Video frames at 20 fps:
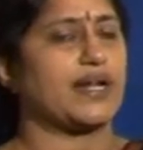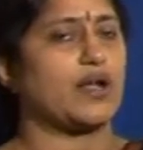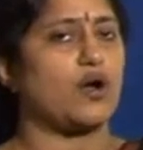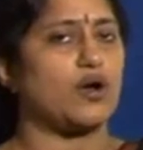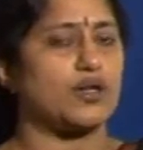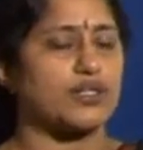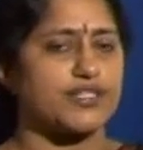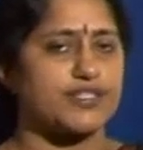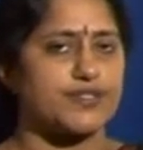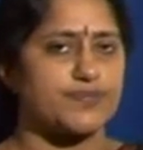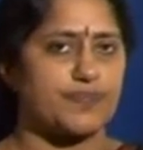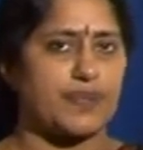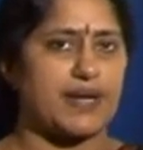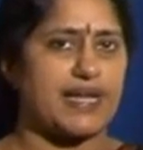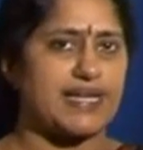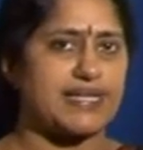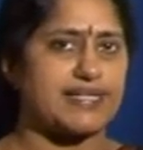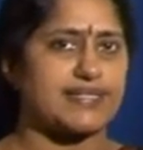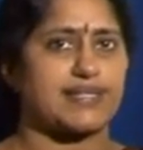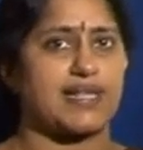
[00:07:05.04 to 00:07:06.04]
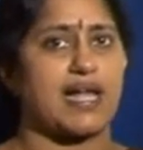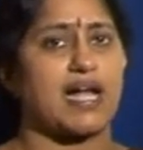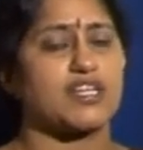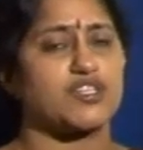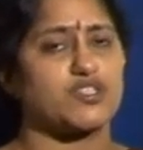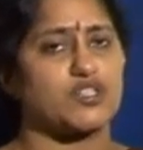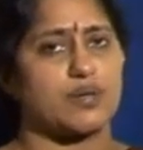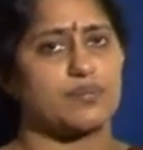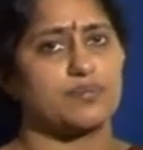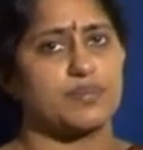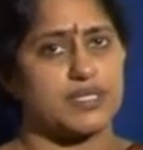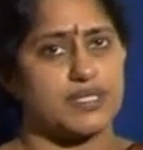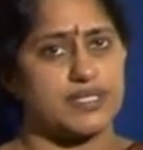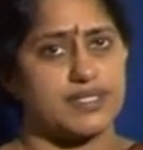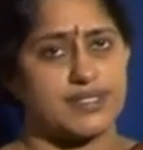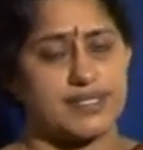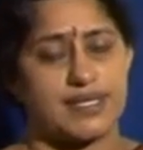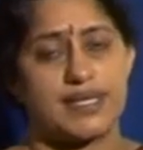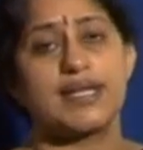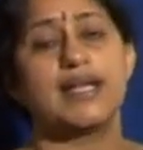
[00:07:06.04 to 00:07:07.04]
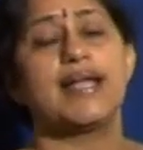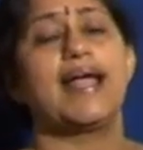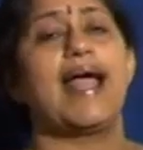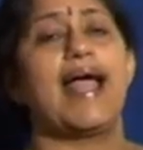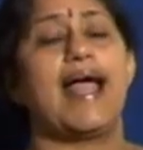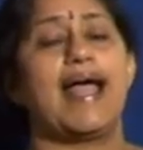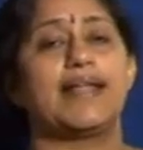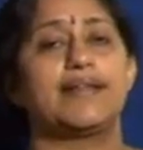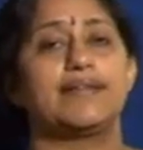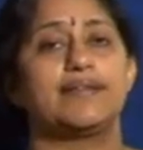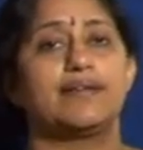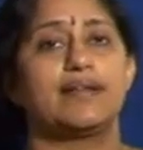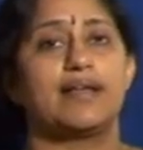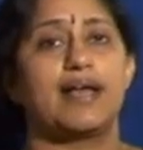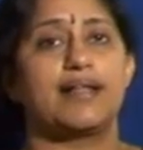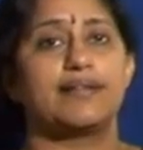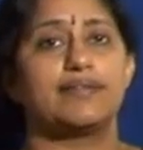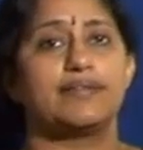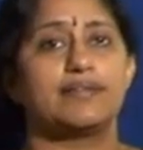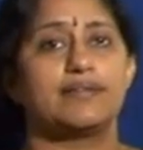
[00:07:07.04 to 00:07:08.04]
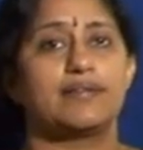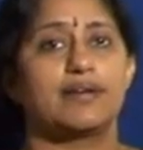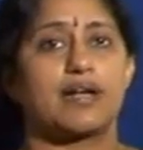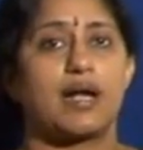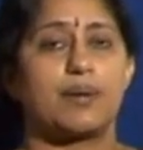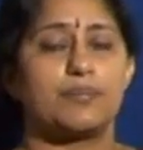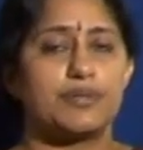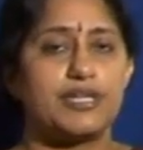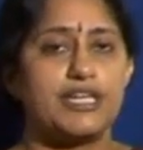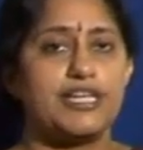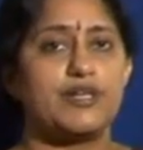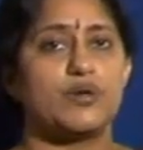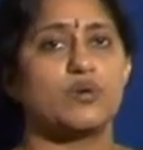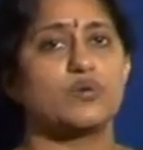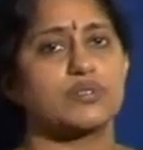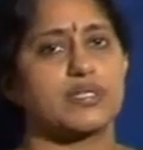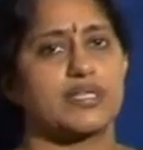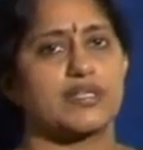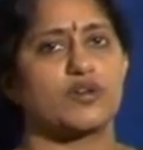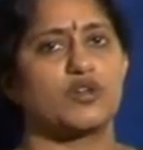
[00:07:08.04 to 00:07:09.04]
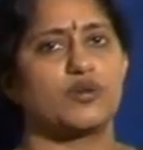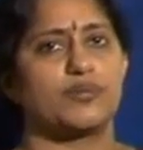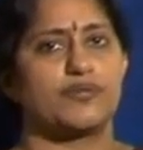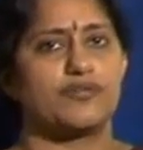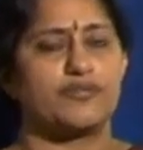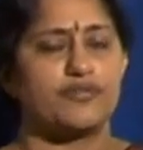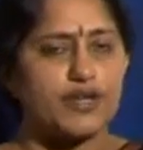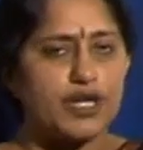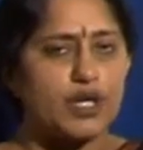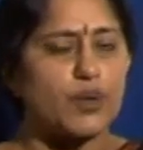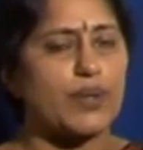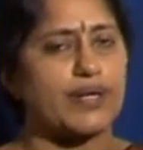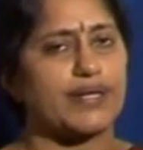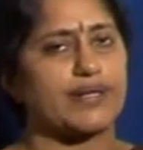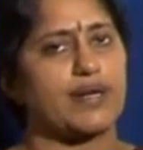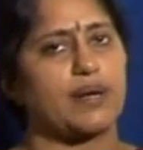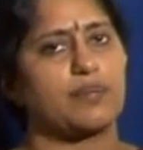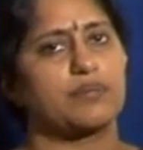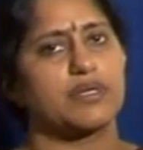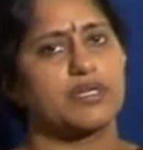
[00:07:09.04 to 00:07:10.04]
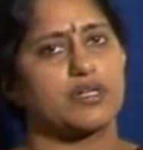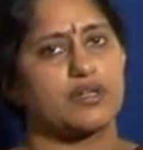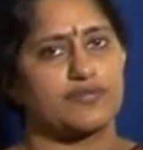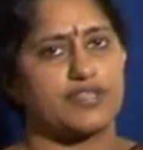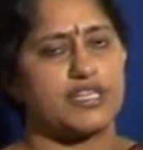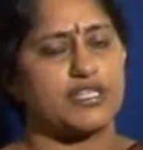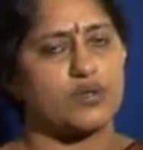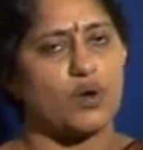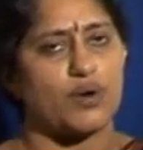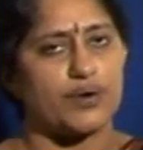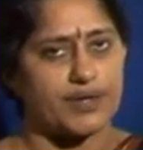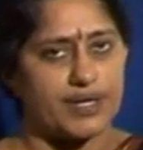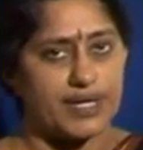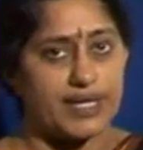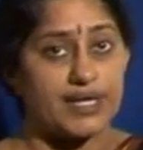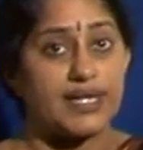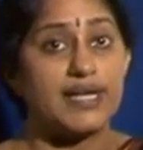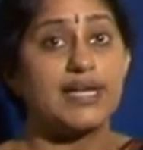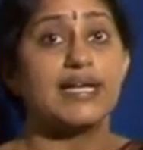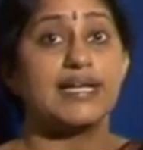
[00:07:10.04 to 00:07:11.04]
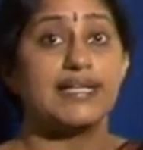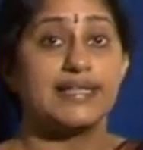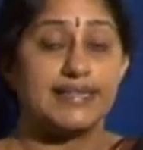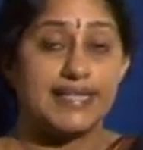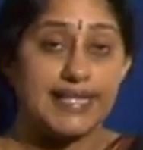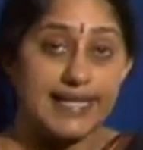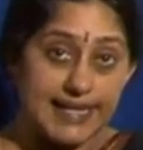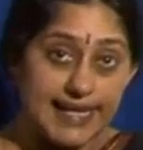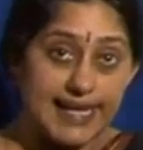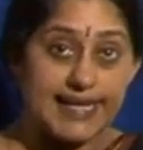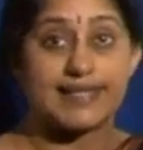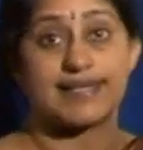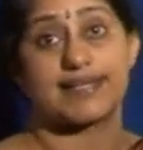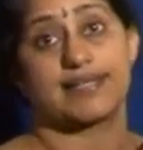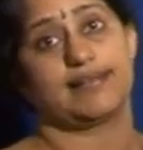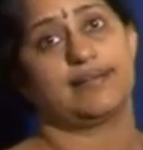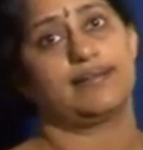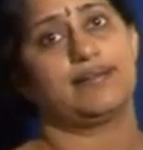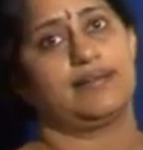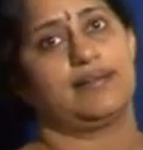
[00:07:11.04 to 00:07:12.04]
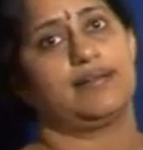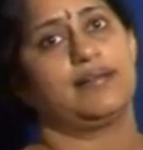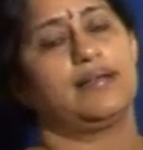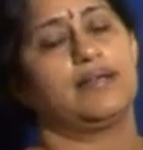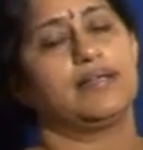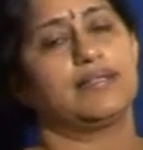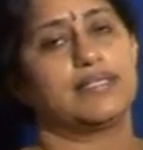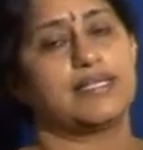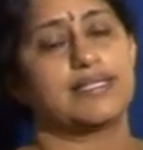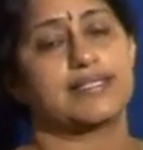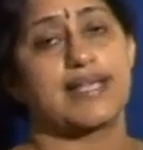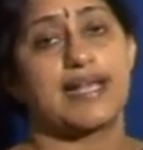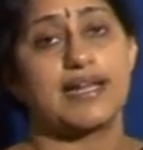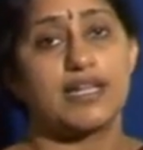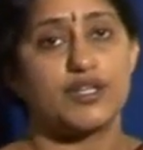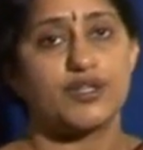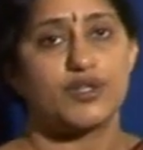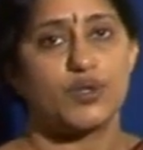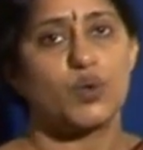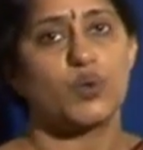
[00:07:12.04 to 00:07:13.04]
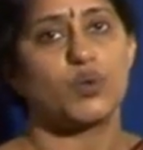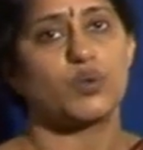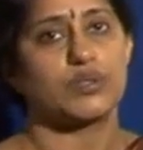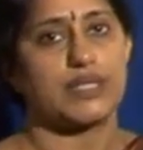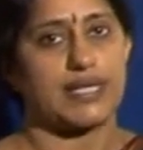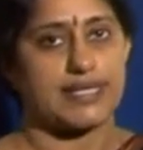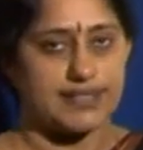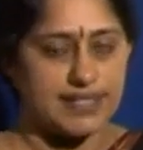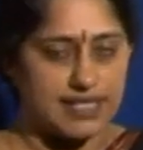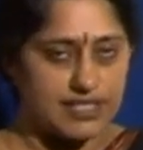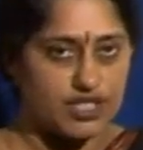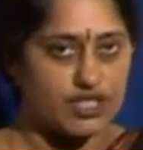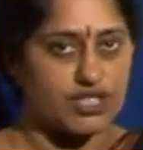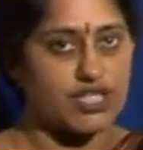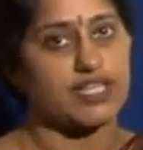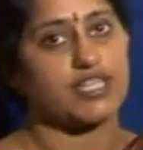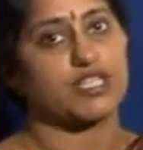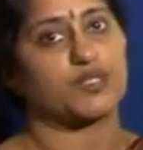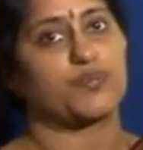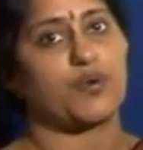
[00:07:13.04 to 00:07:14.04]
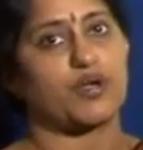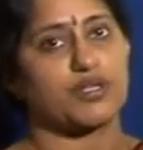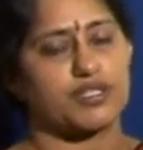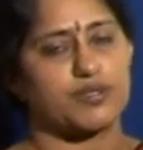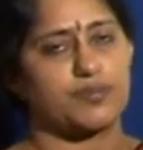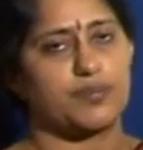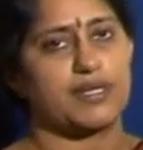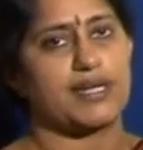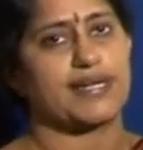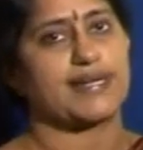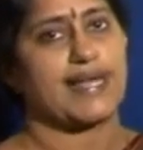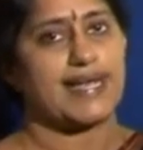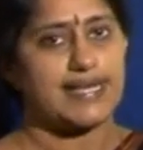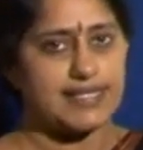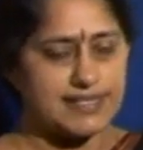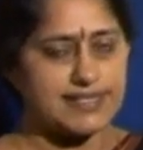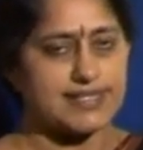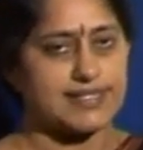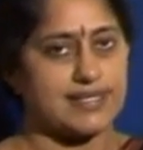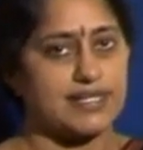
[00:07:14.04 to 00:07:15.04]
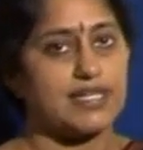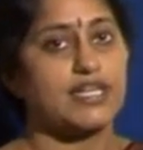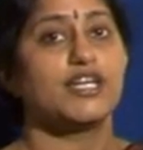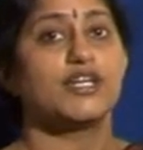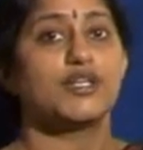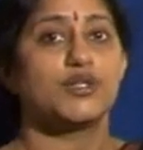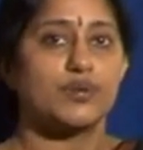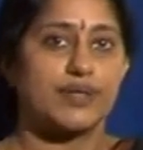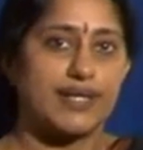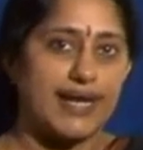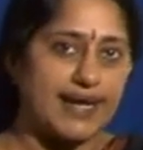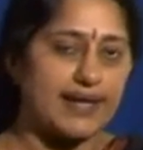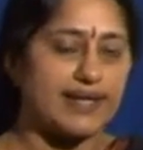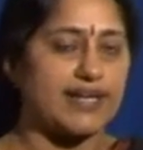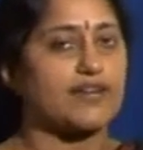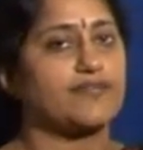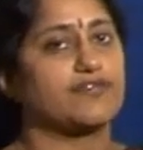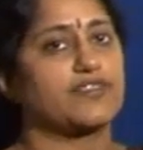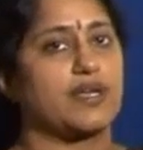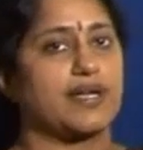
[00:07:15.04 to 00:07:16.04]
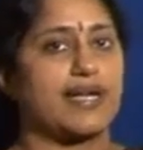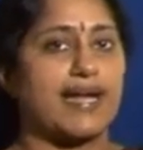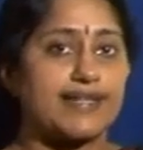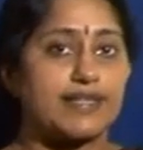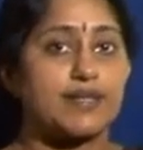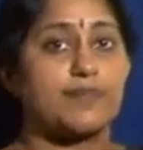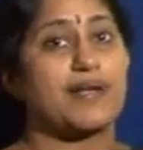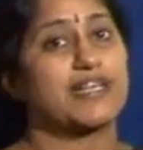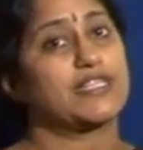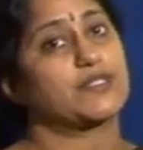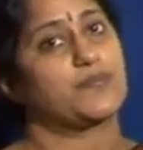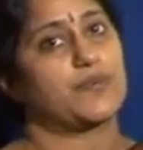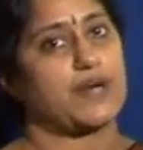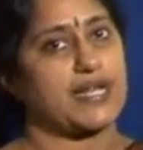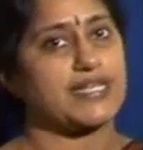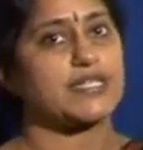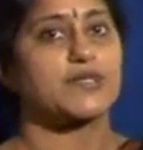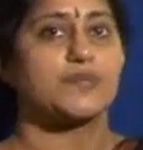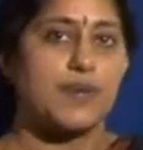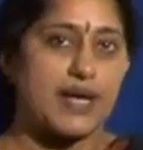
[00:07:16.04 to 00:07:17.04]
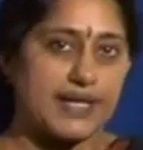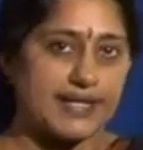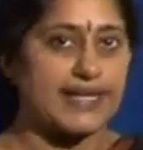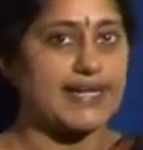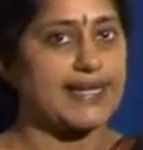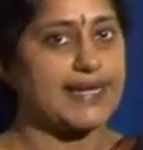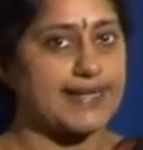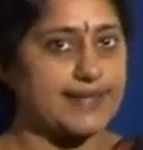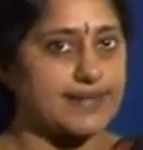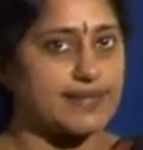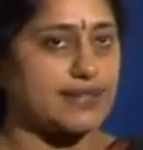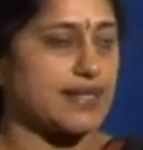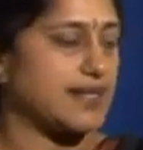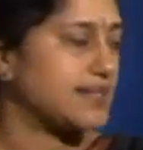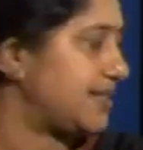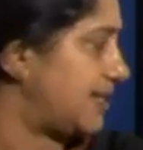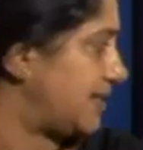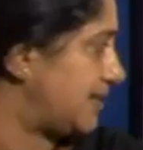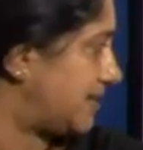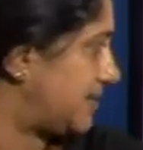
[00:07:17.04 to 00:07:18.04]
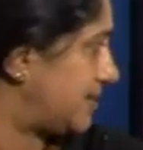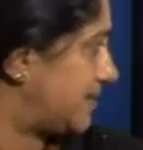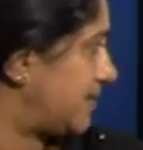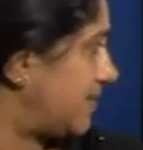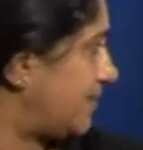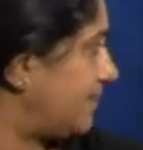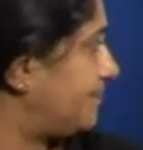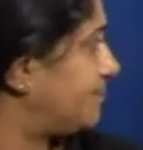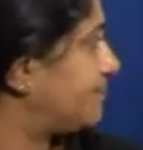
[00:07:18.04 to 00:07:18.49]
there are orders placed, large numbers and, and the company knows that there are going to be frequent number of these ordering. They let the seller know that such a thing is possible and hence to get, give the, get the best price bargain letters are sent.